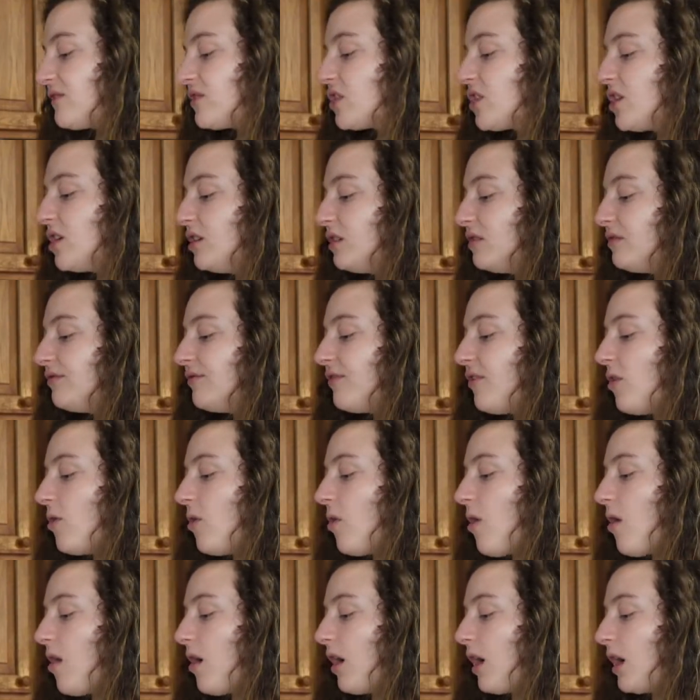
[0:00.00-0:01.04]
to cook
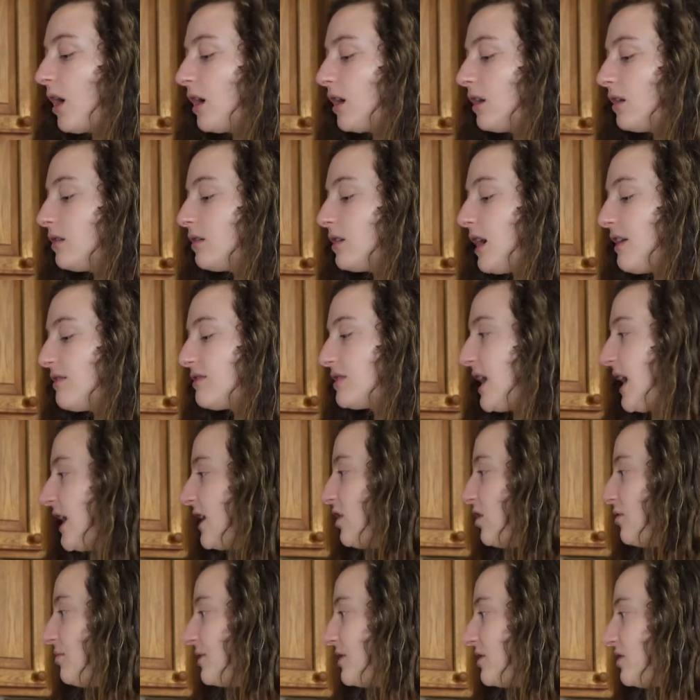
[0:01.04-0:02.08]
for? I was kind of
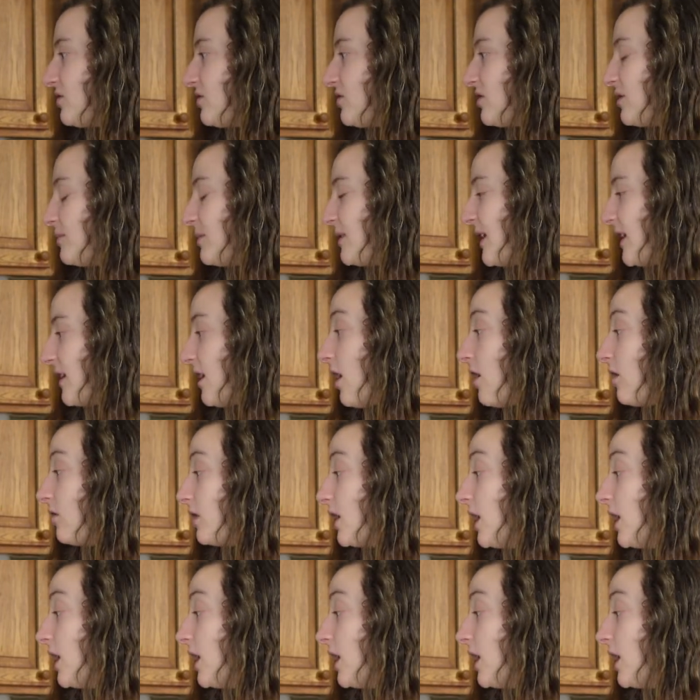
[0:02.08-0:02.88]
hoping this was gonna be like, oh,